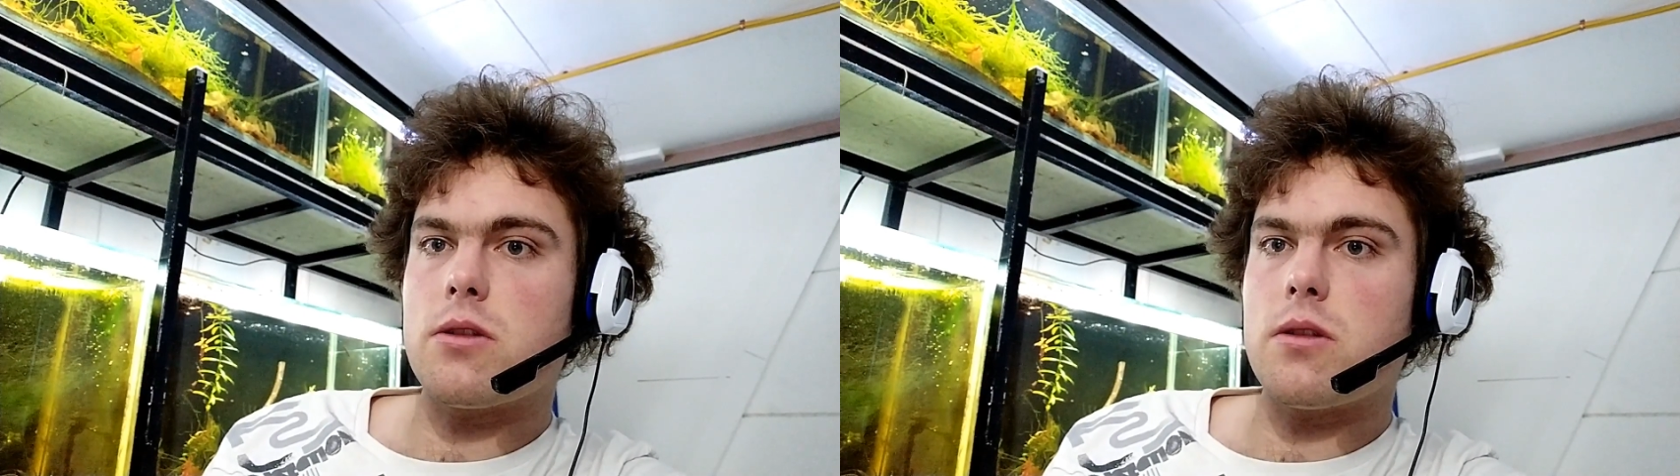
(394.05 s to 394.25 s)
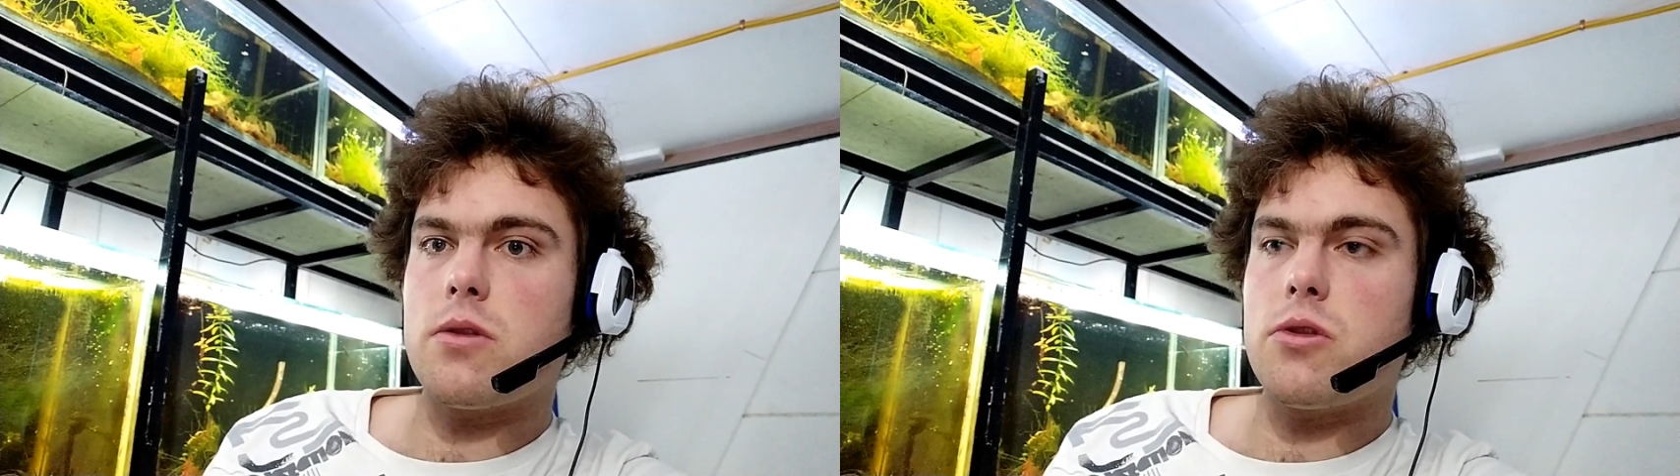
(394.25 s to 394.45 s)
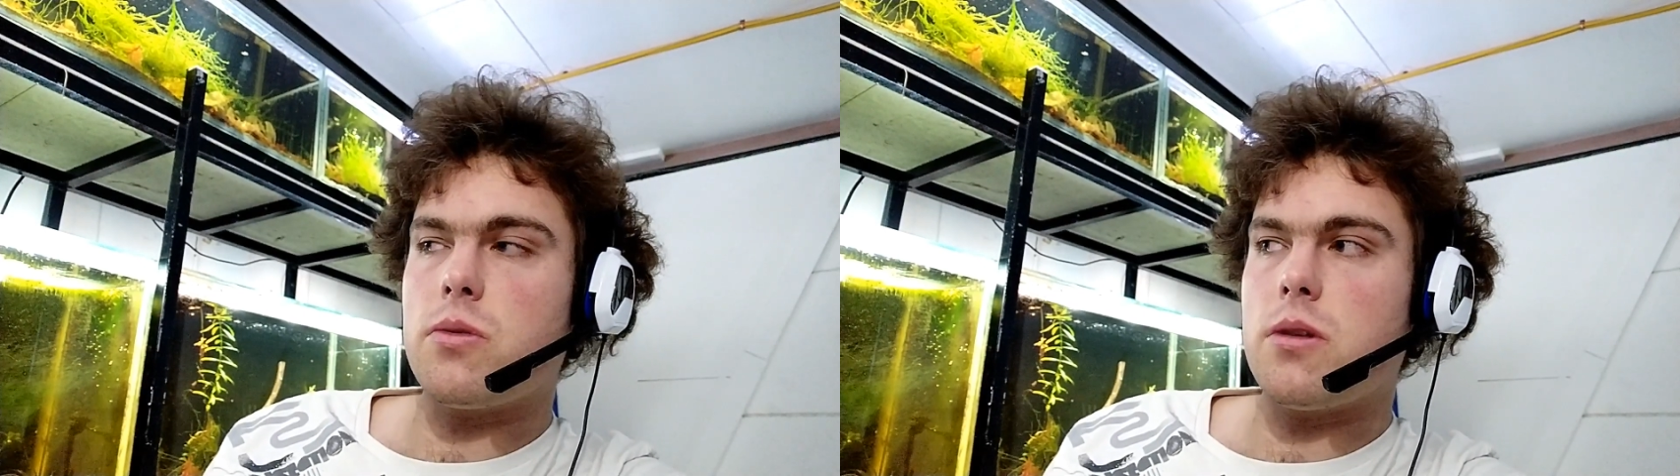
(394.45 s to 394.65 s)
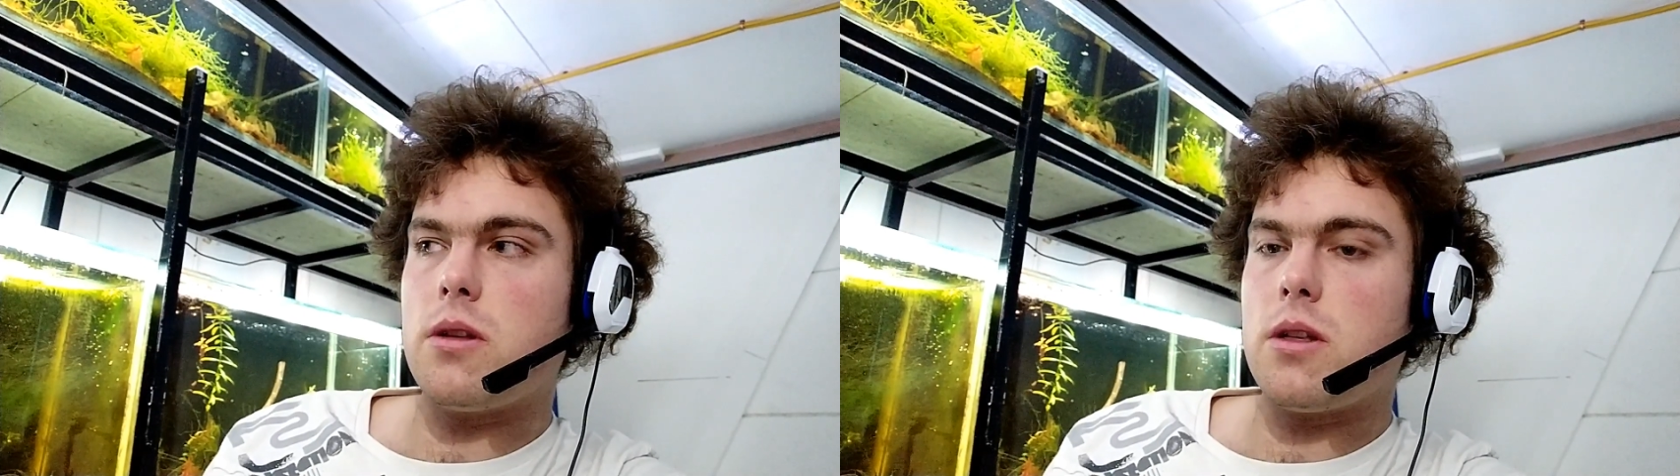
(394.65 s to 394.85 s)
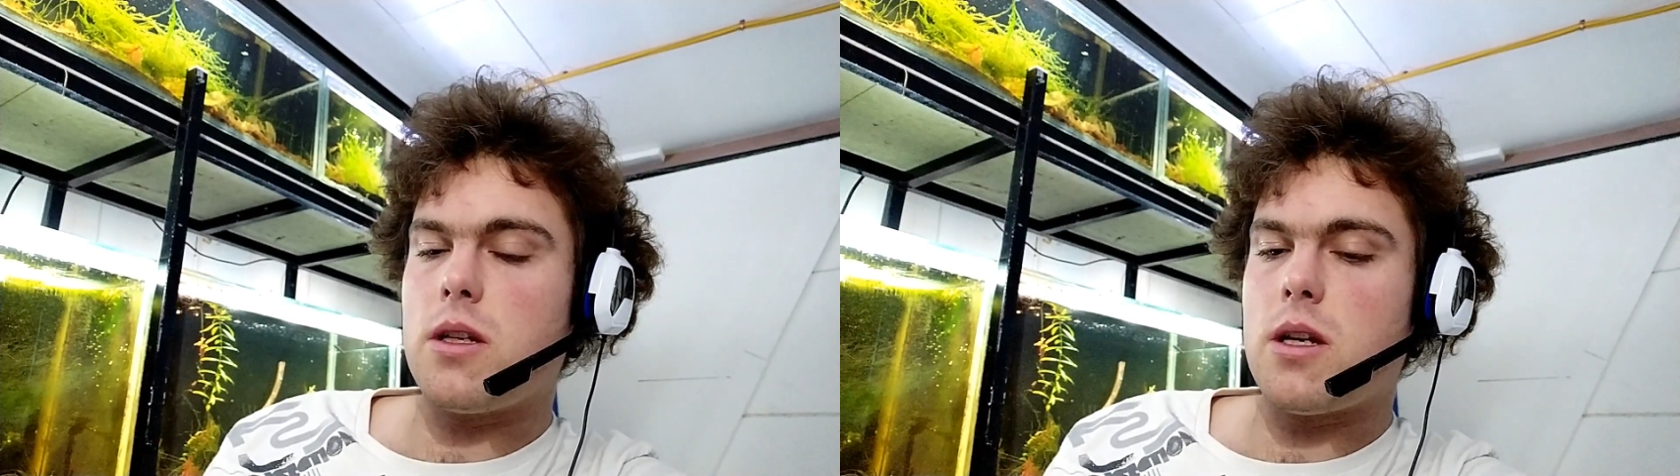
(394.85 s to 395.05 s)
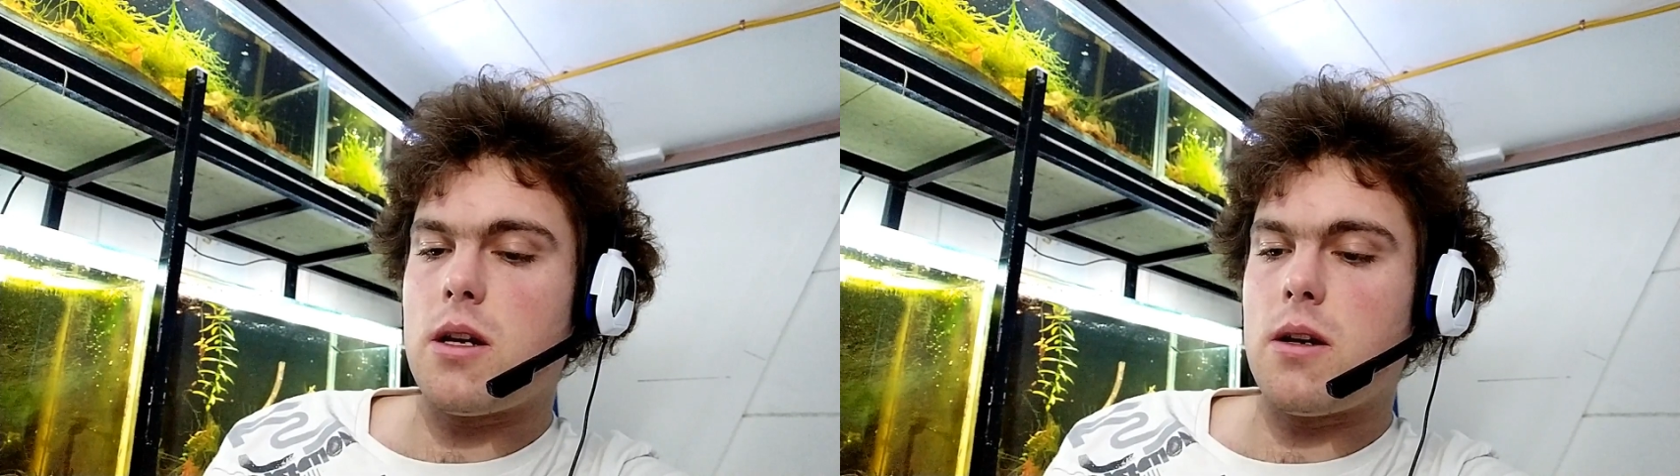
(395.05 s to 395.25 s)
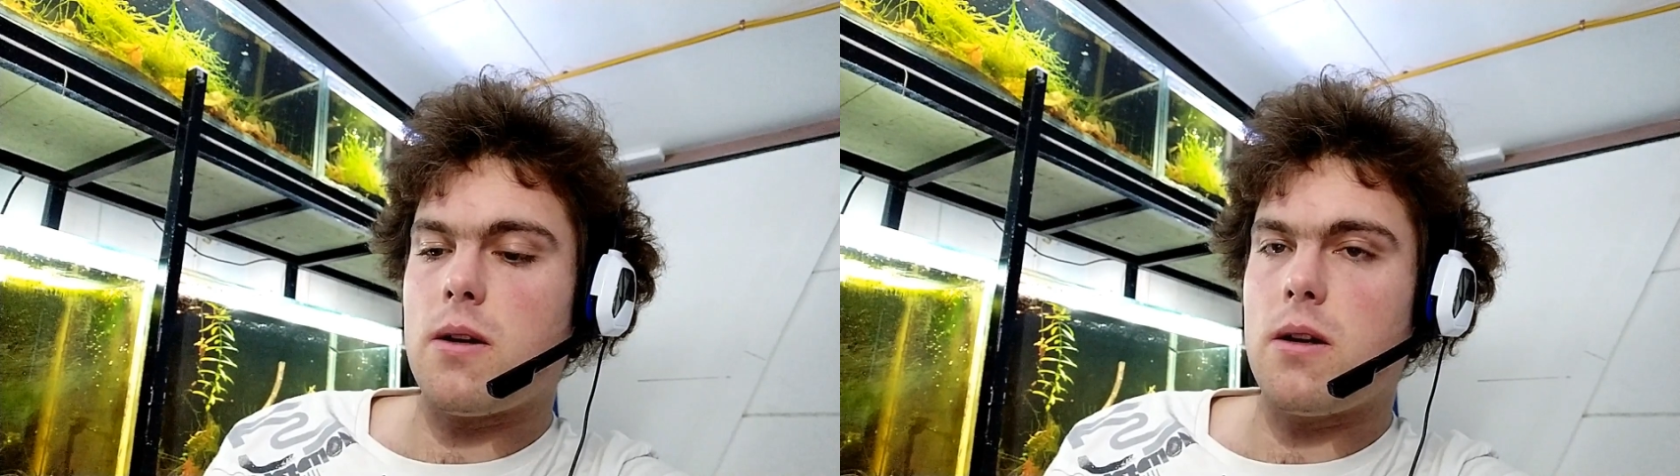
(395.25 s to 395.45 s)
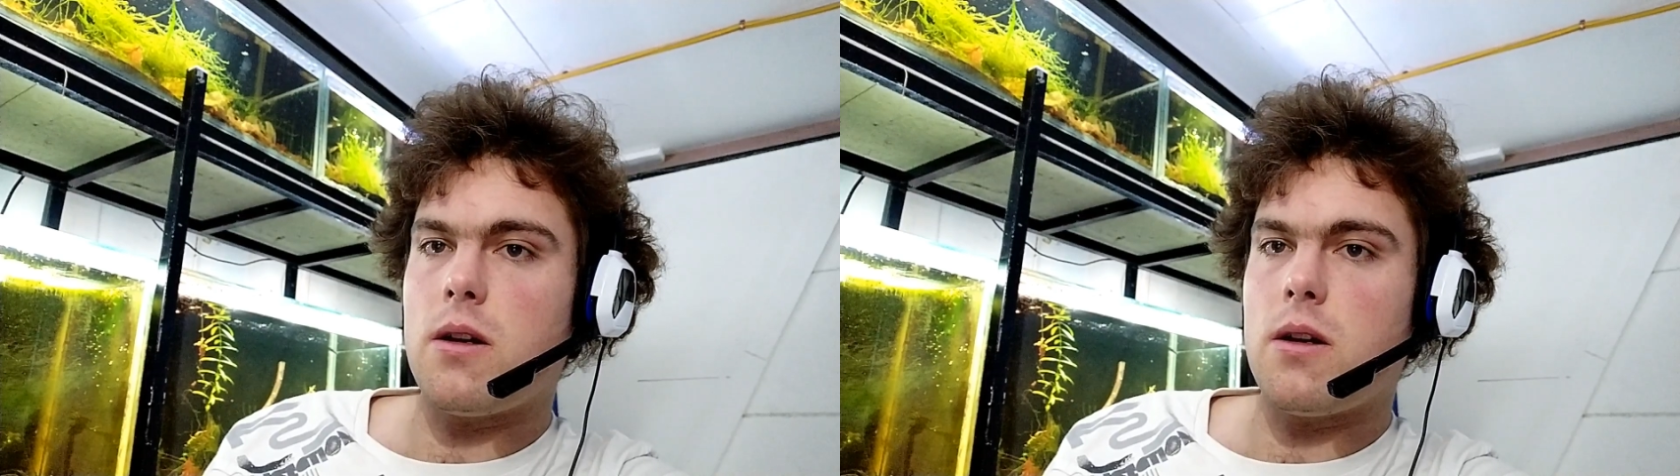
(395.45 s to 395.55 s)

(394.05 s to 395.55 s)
So enjoy the